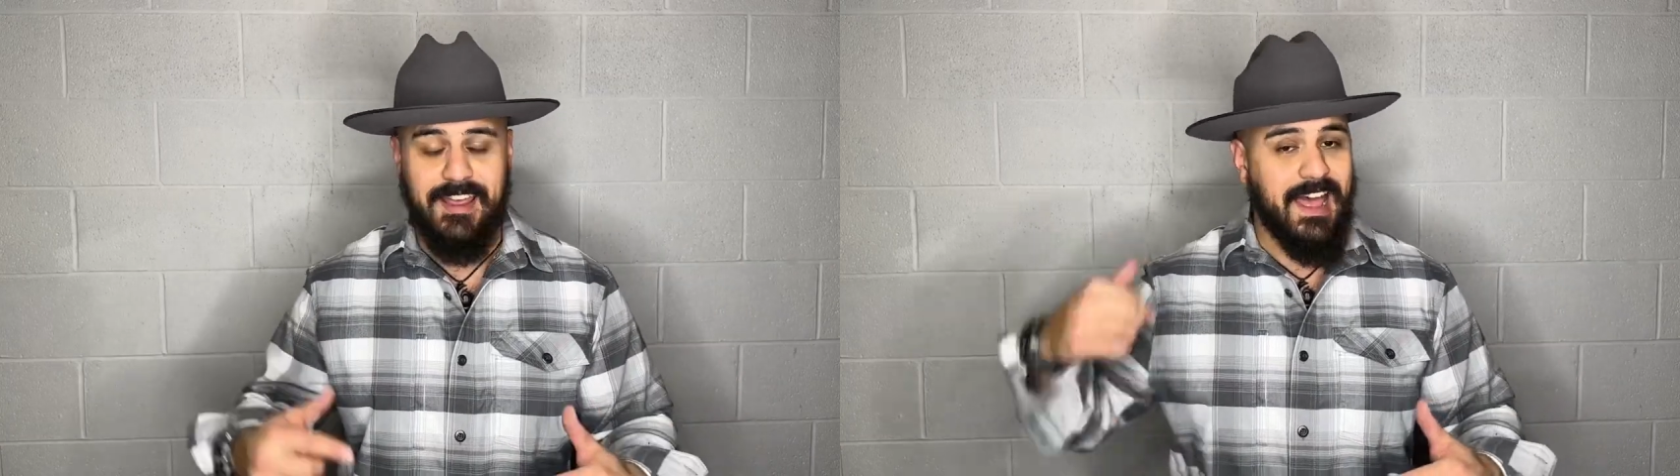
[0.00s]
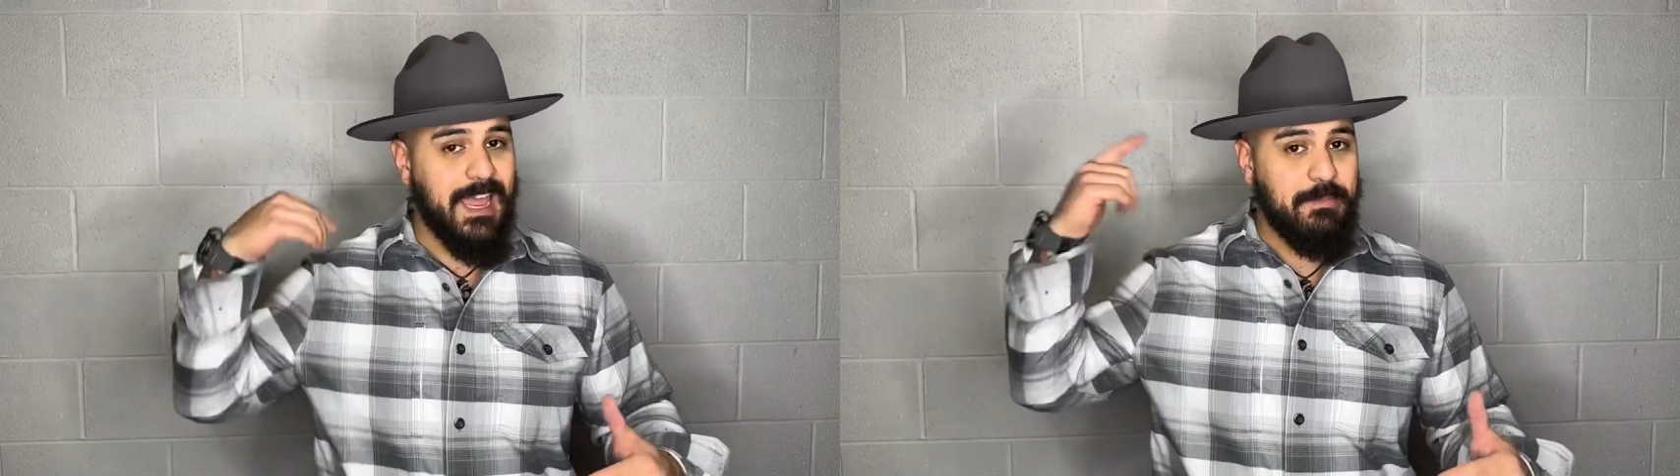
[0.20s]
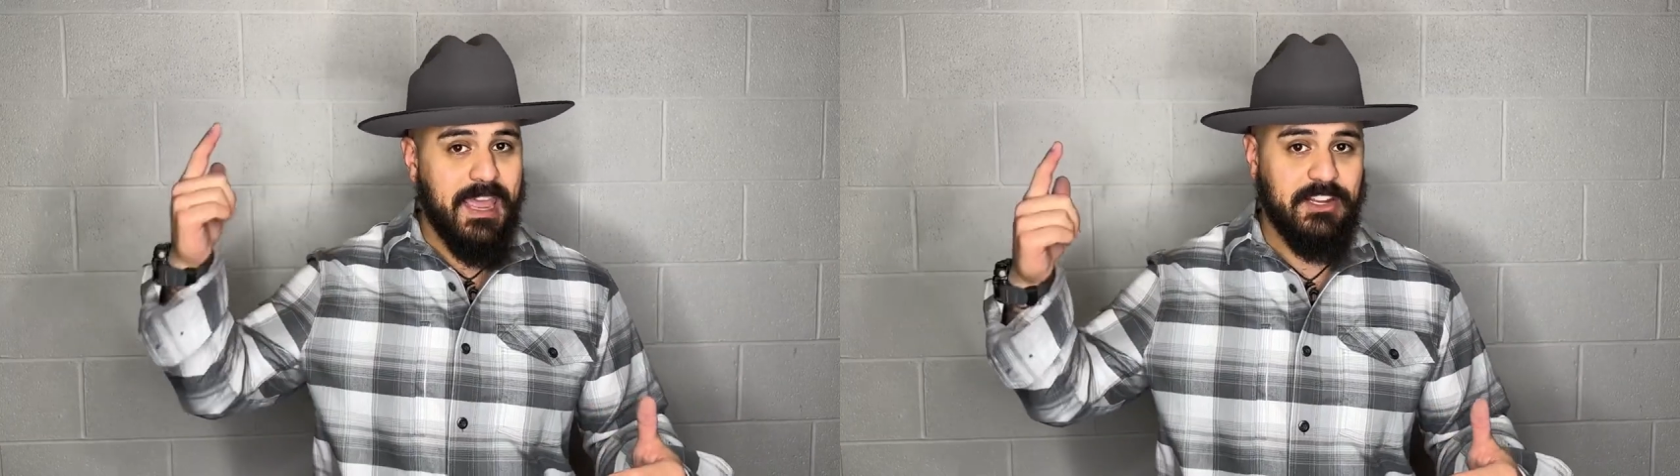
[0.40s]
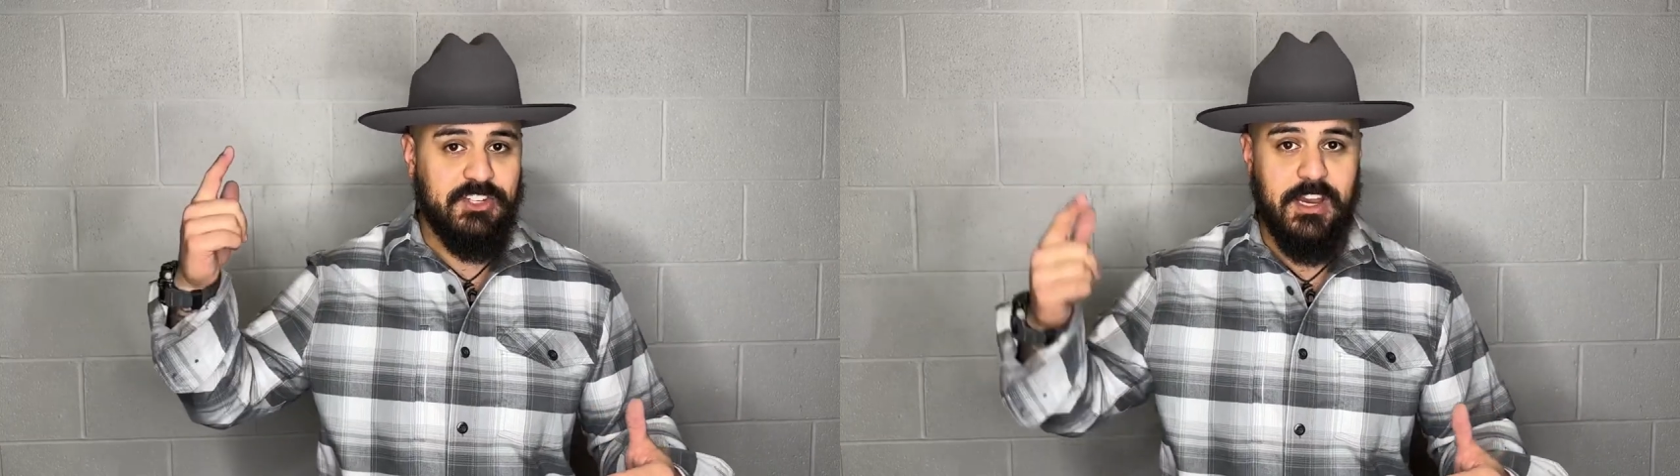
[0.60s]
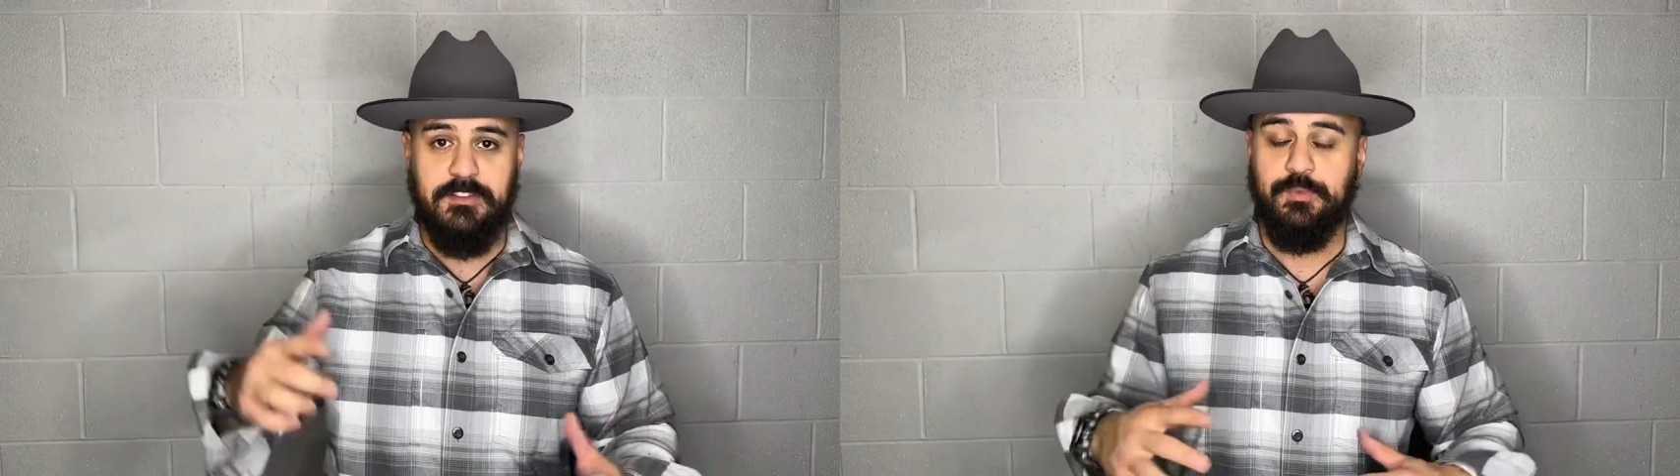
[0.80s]
high back
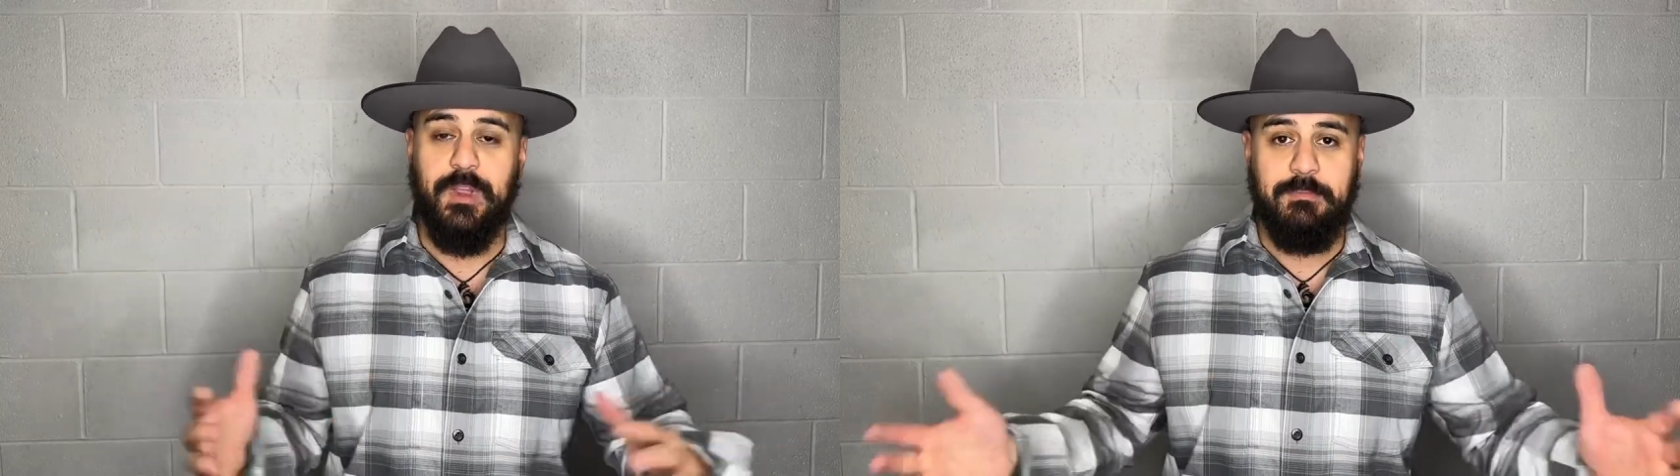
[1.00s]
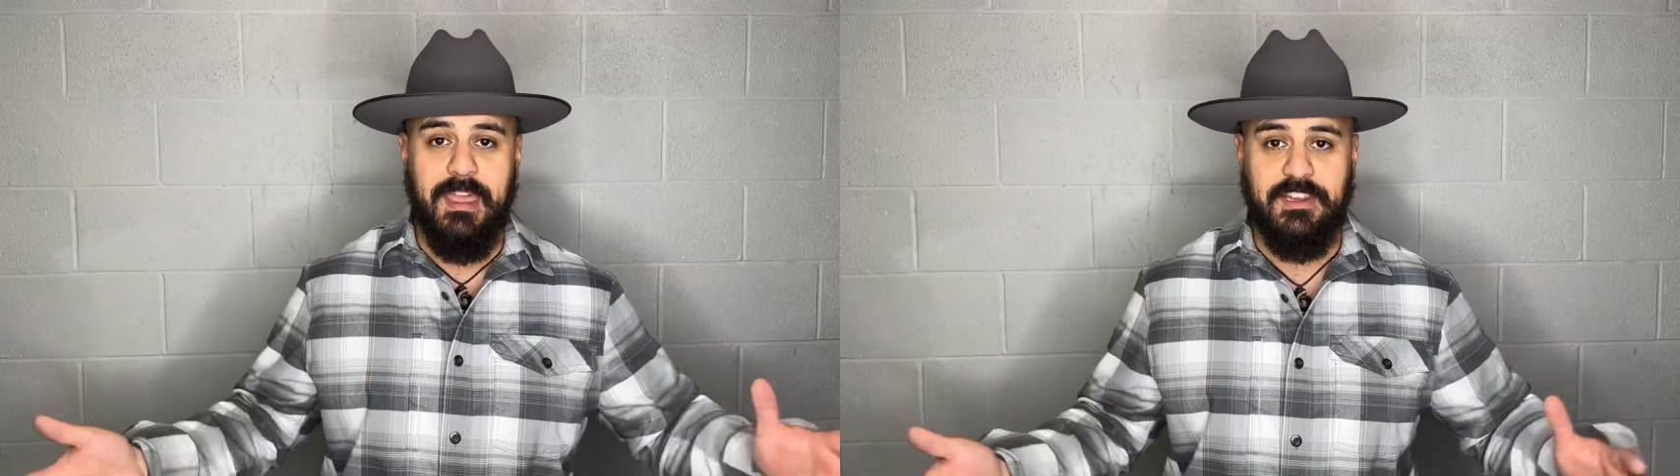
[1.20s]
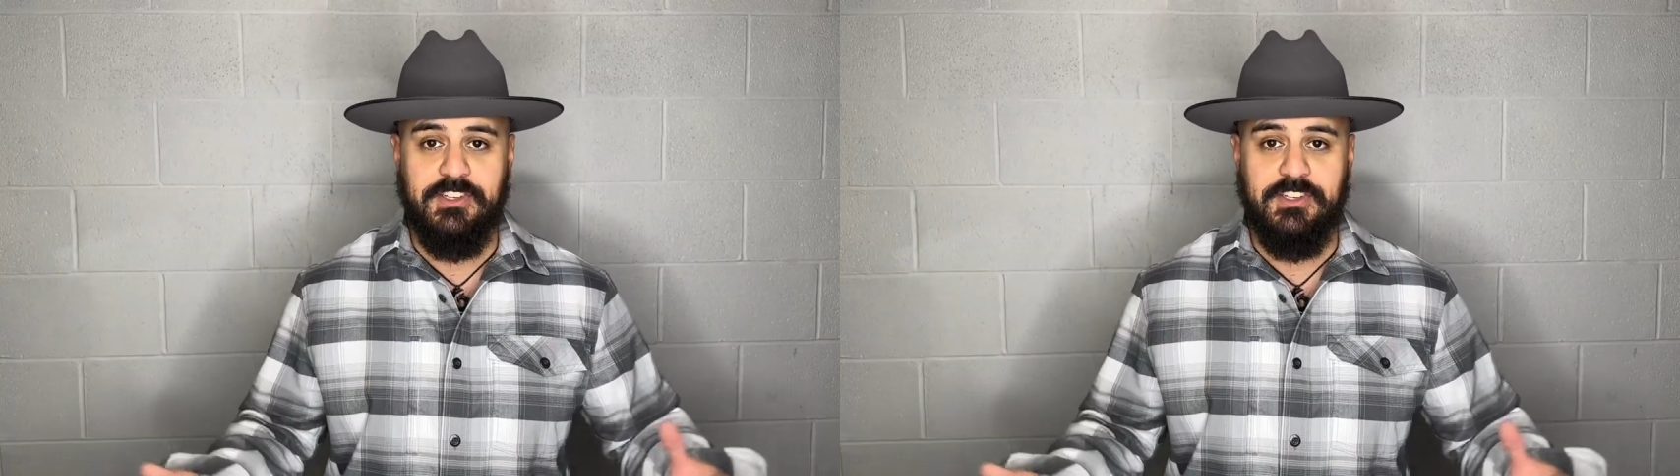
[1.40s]
chairs, wing back